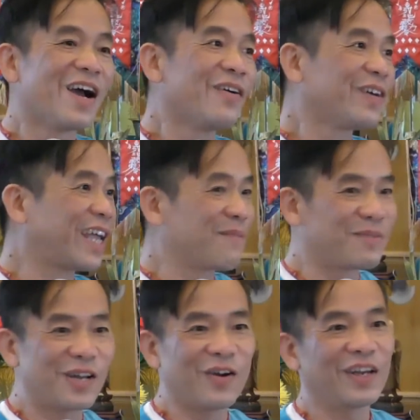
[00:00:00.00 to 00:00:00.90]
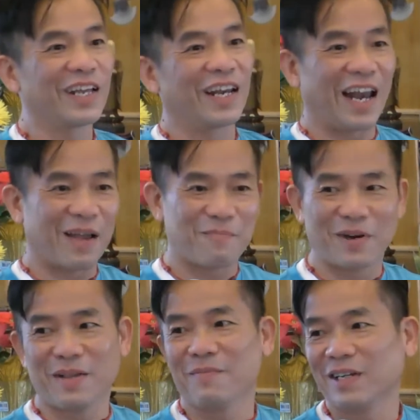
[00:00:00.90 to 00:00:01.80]
Keep doing it like
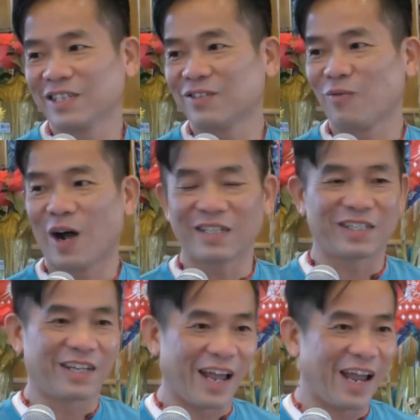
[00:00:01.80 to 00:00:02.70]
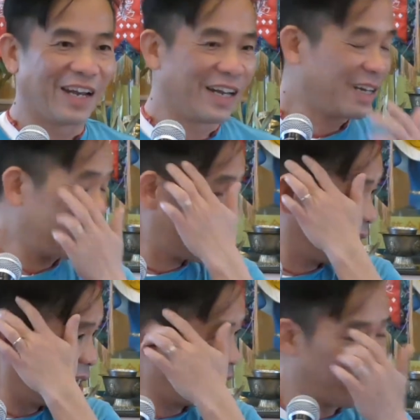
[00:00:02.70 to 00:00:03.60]
pretty much once a day, and then we
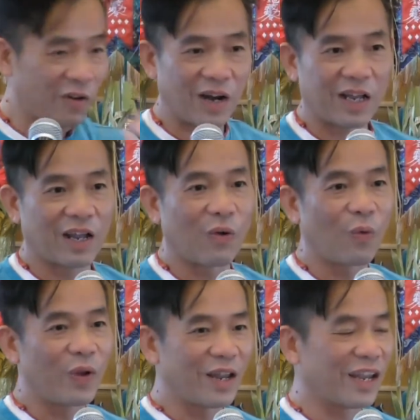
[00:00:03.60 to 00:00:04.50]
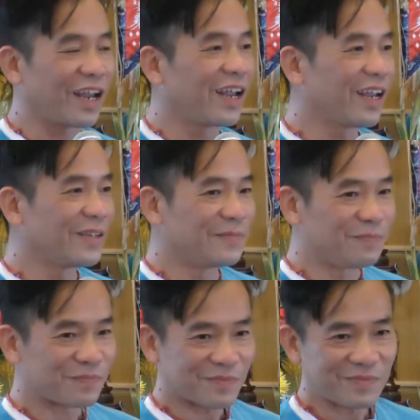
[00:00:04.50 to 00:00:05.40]
did it for like a week.
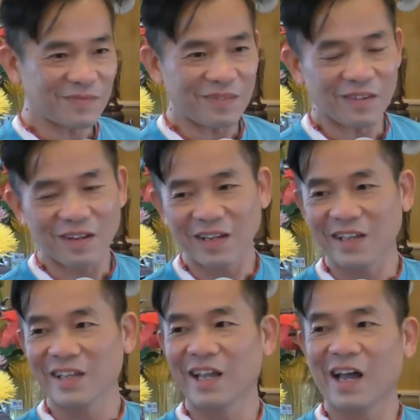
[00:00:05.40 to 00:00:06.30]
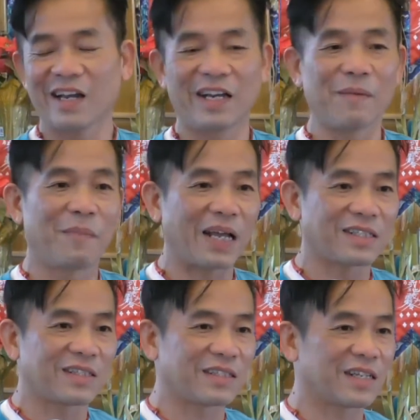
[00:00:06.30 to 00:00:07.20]
And then
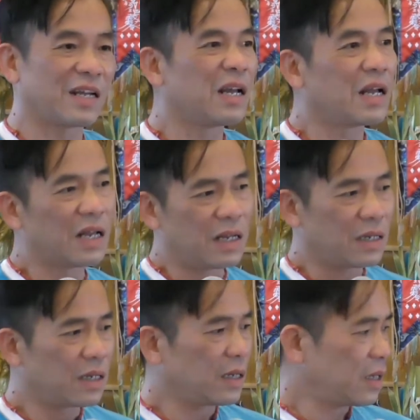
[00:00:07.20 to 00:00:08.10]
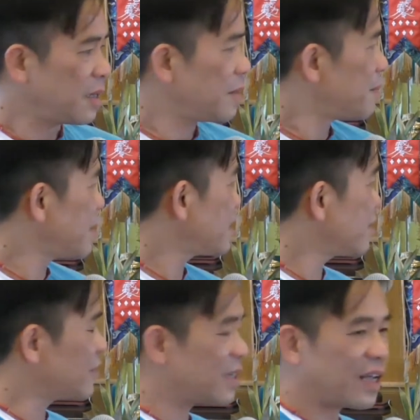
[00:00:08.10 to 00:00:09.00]
Master
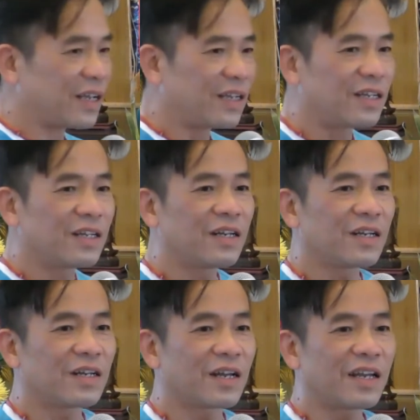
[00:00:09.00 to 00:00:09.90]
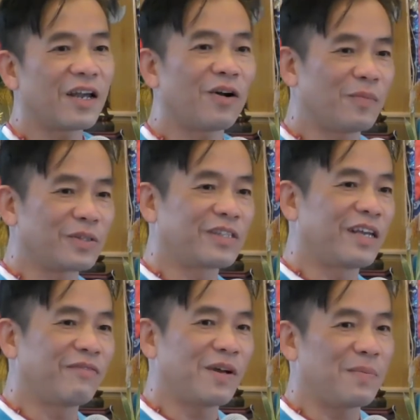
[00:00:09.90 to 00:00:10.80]
was like, he almost
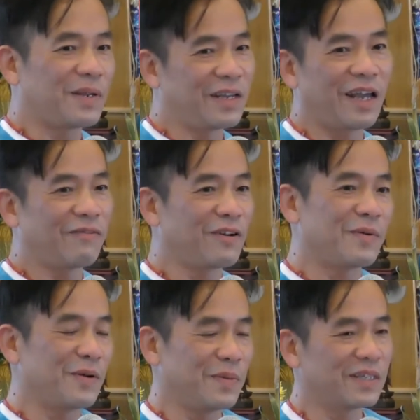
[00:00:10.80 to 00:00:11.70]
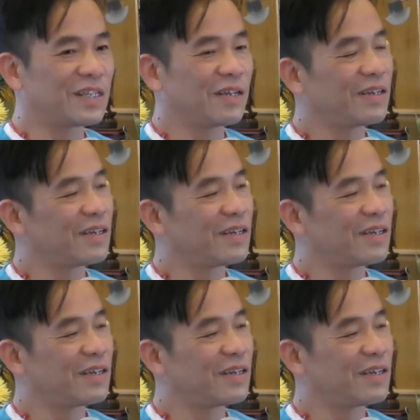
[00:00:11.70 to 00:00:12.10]
gave up. He gave up on me, saying,